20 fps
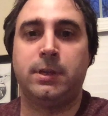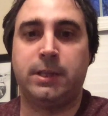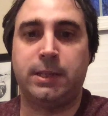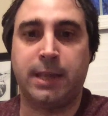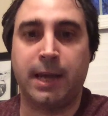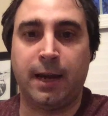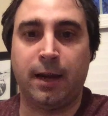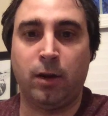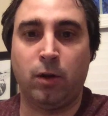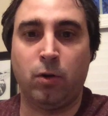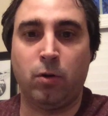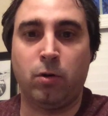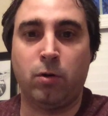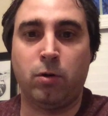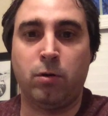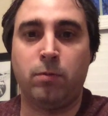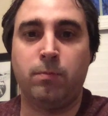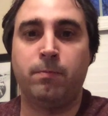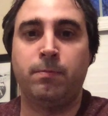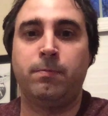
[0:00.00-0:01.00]

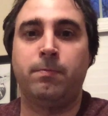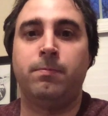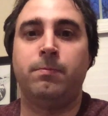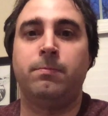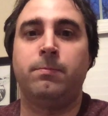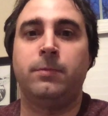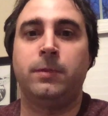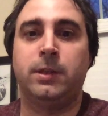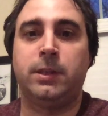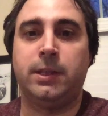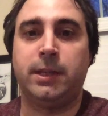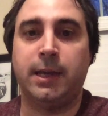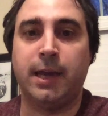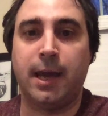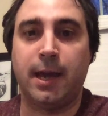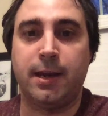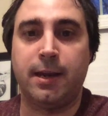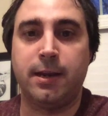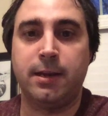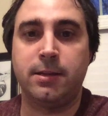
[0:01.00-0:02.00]
Tengo,
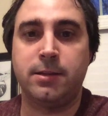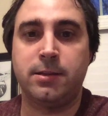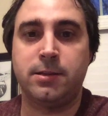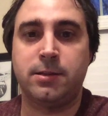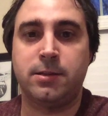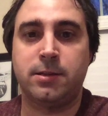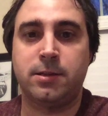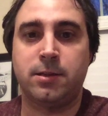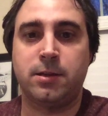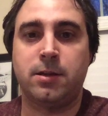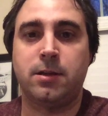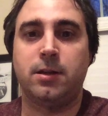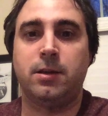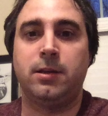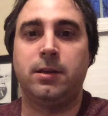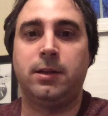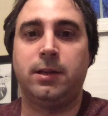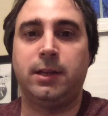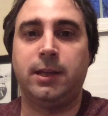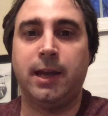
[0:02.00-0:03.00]
tienes,
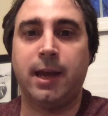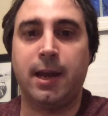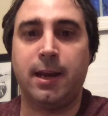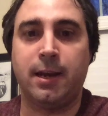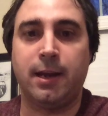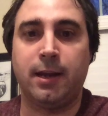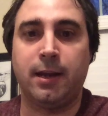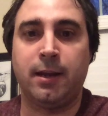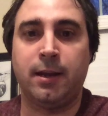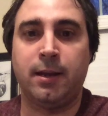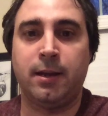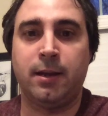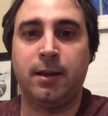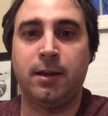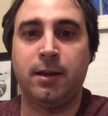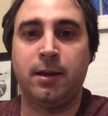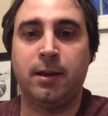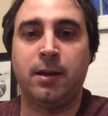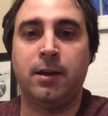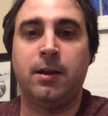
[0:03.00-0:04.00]
tiene.
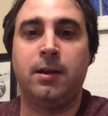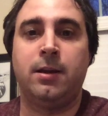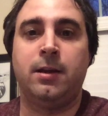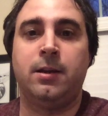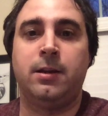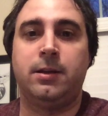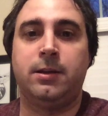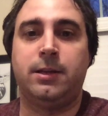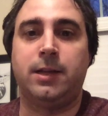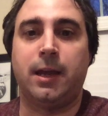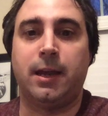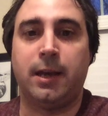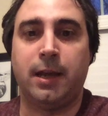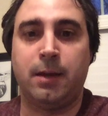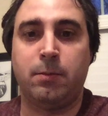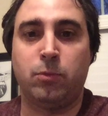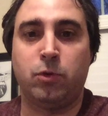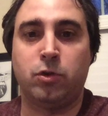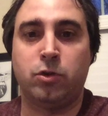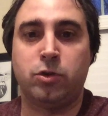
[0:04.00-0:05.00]

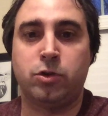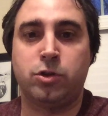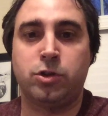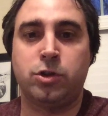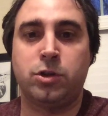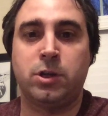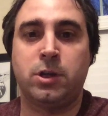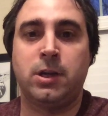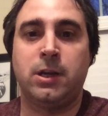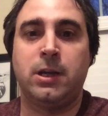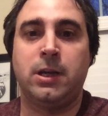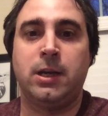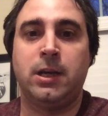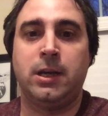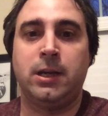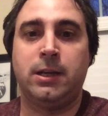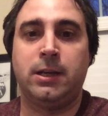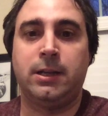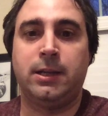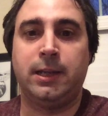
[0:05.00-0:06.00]
Tenemos,
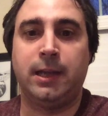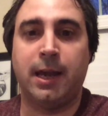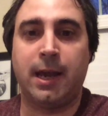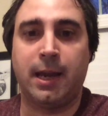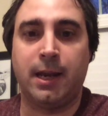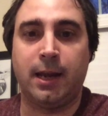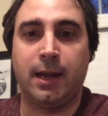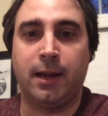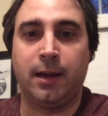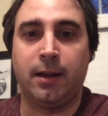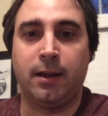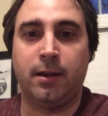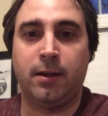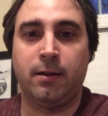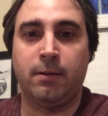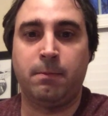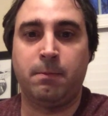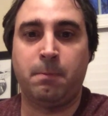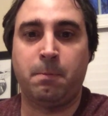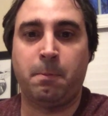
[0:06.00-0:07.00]
tienen.
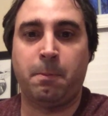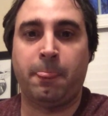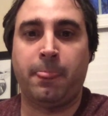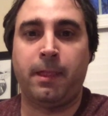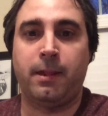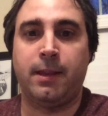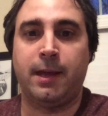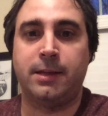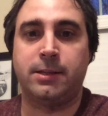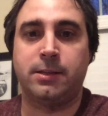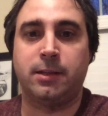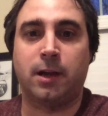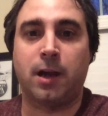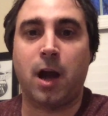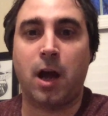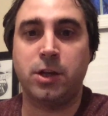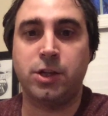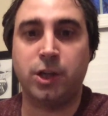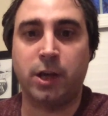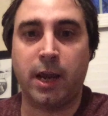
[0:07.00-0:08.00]
That's the
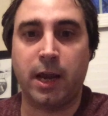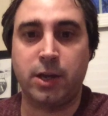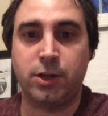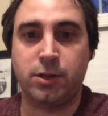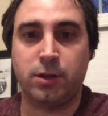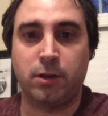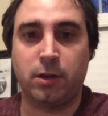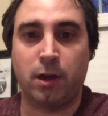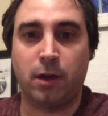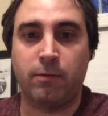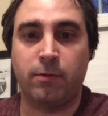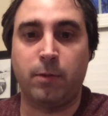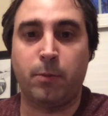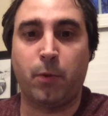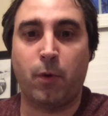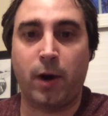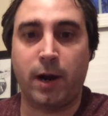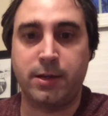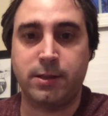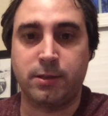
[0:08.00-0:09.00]
conjugation of the
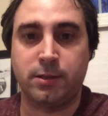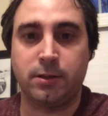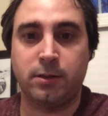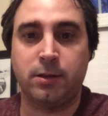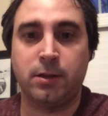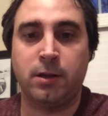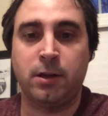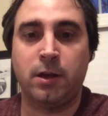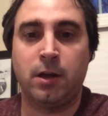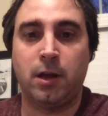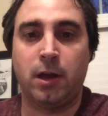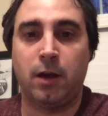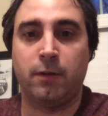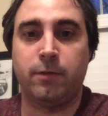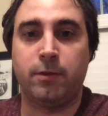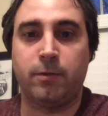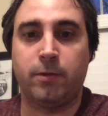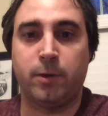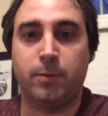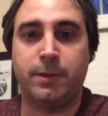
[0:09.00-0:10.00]
present of
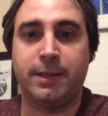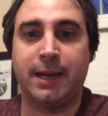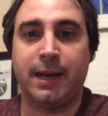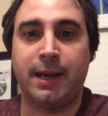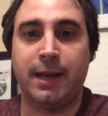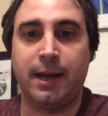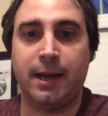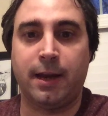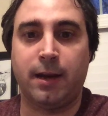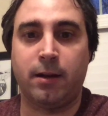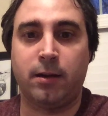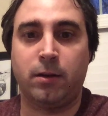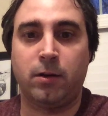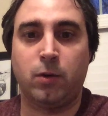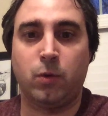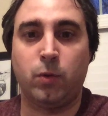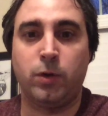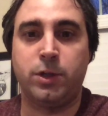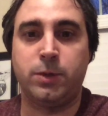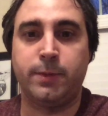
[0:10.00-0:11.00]
the verb tener,
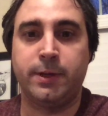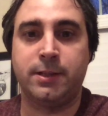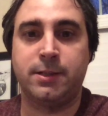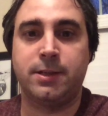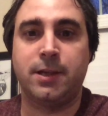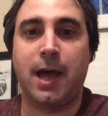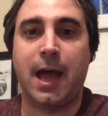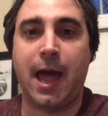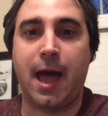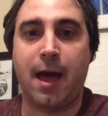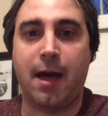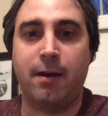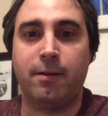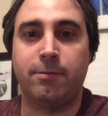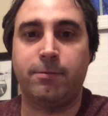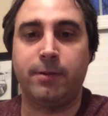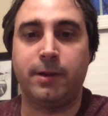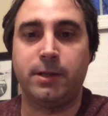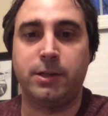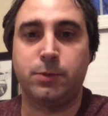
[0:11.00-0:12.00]
which means to
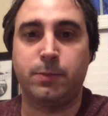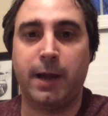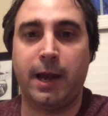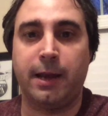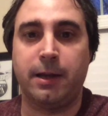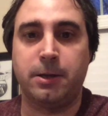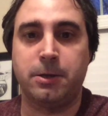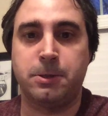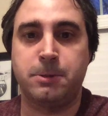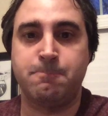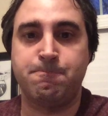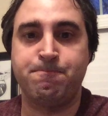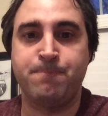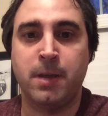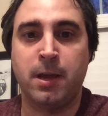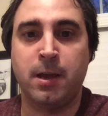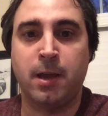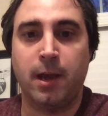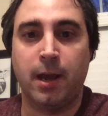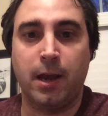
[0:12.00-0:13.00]
have in Spanish.
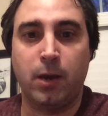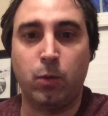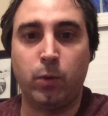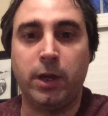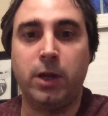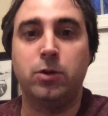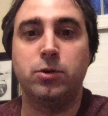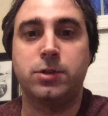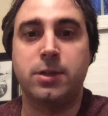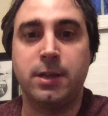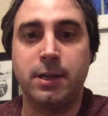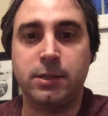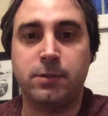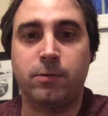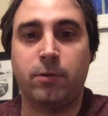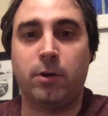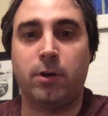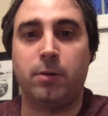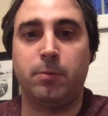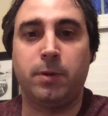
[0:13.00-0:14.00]
And we use this
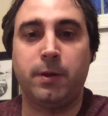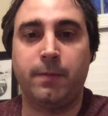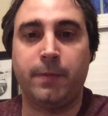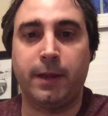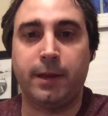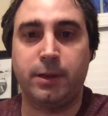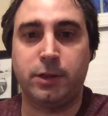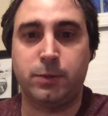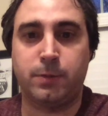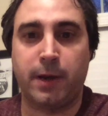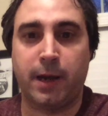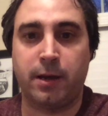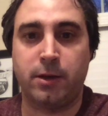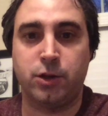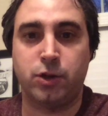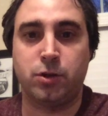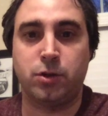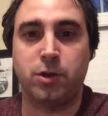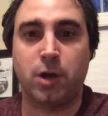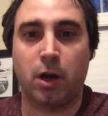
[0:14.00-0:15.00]
verb in
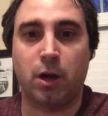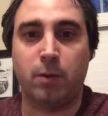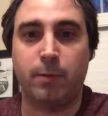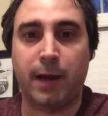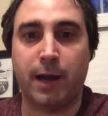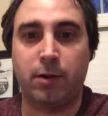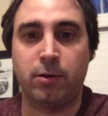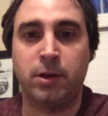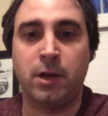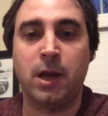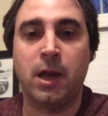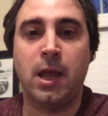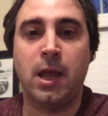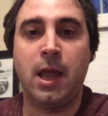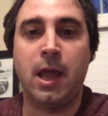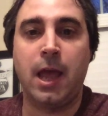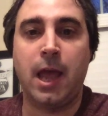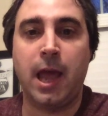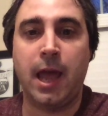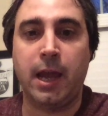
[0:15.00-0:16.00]
Spanish to talk about
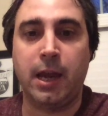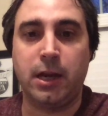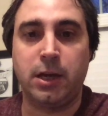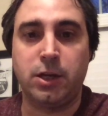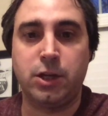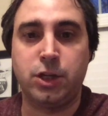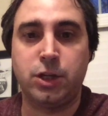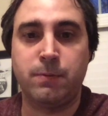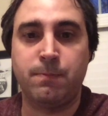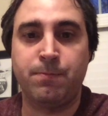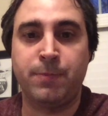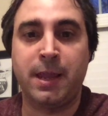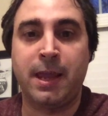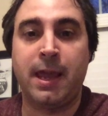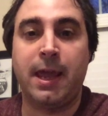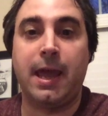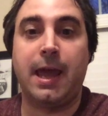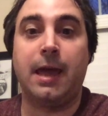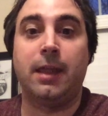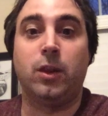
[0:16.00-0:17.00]
age.
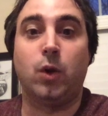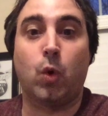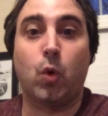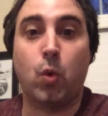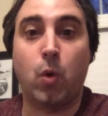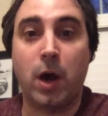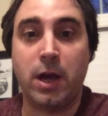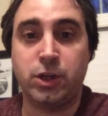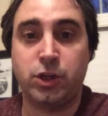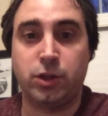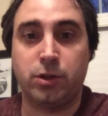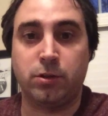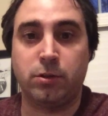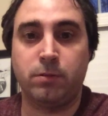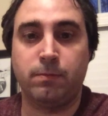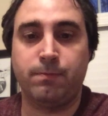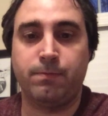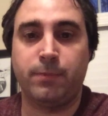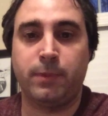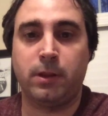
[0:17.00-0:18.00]
And the
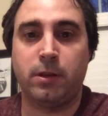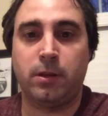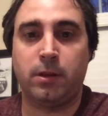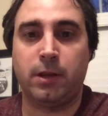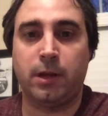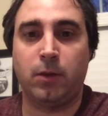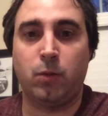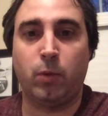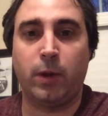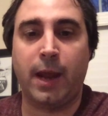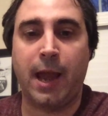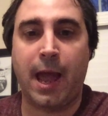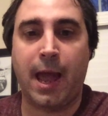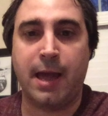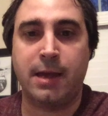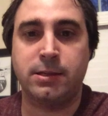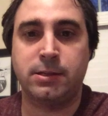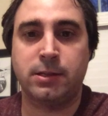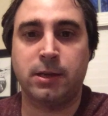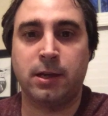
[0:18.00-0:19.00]
question that we
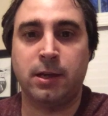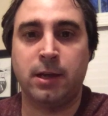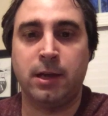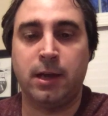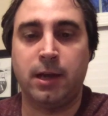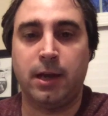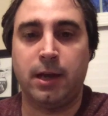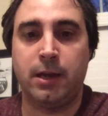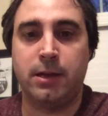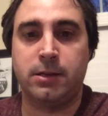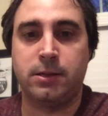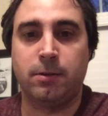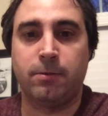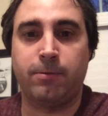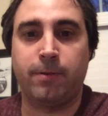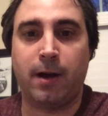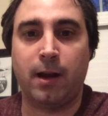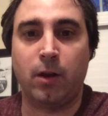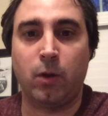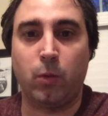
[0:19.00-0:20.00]
ask is the
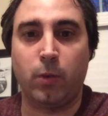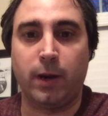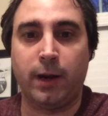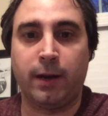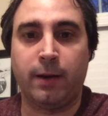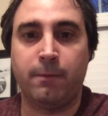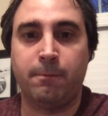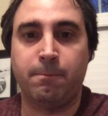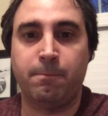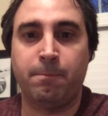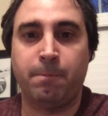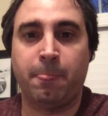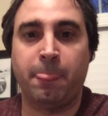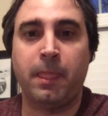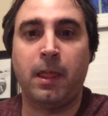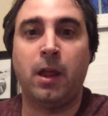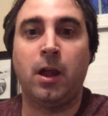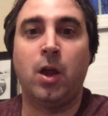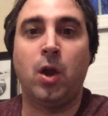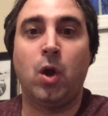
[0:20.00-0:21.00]
following.
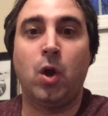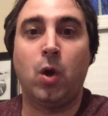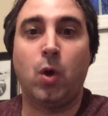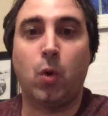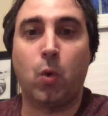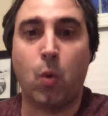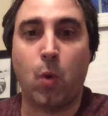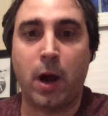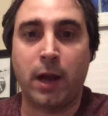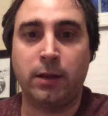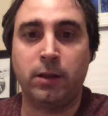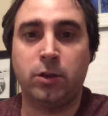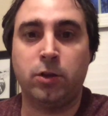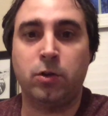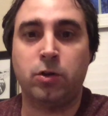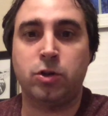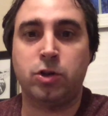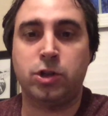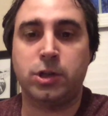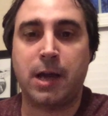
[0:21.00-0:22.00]

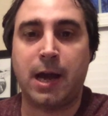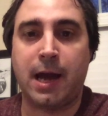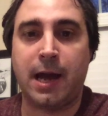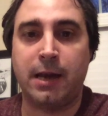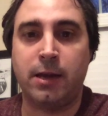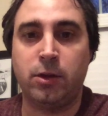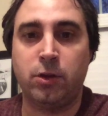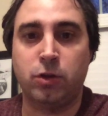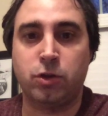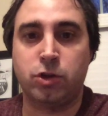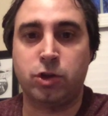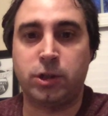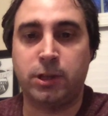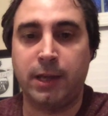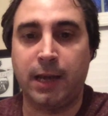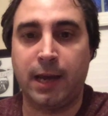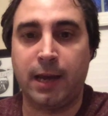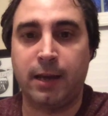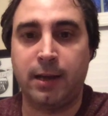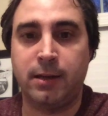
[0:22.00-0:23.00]
¿Cuántos años
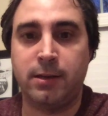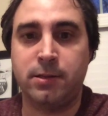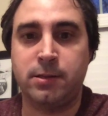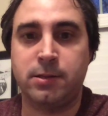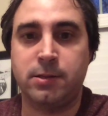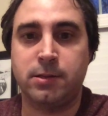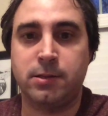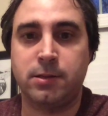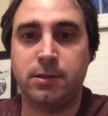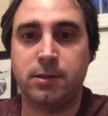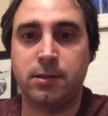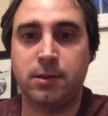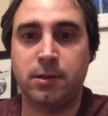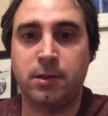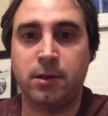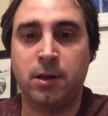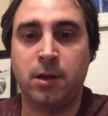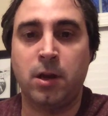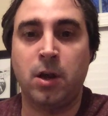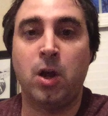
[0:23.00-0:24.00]
tienes?
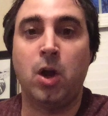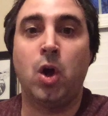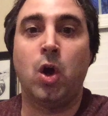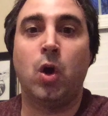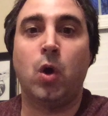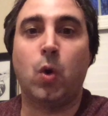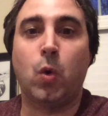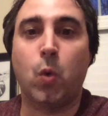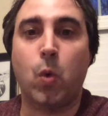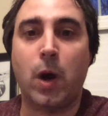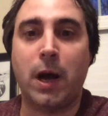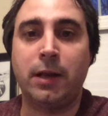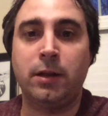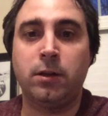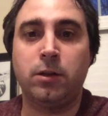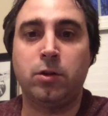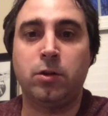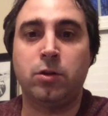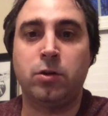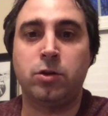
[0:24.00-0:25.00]

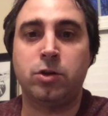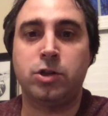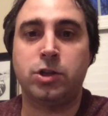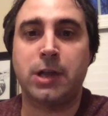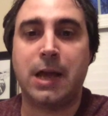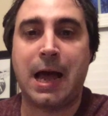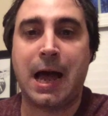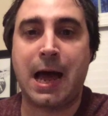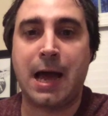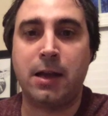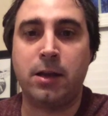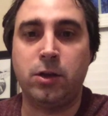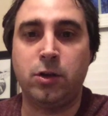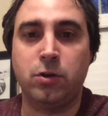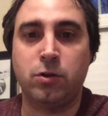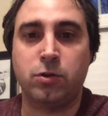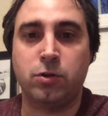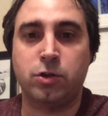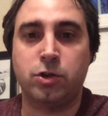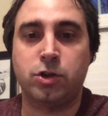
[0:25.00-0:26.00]
¿Cuántos
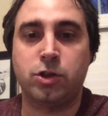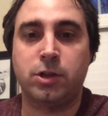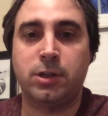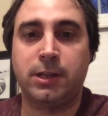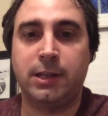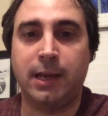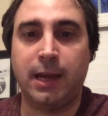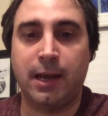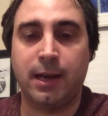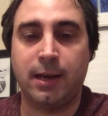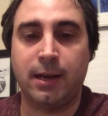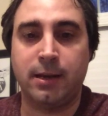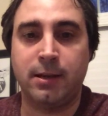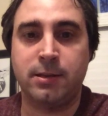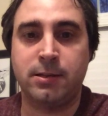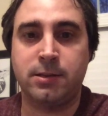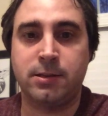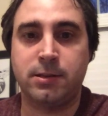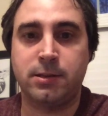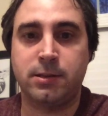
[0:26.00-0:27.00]
años
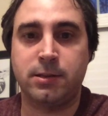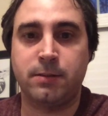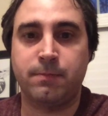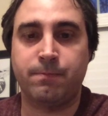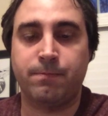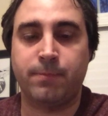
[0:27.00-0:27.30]
tienes?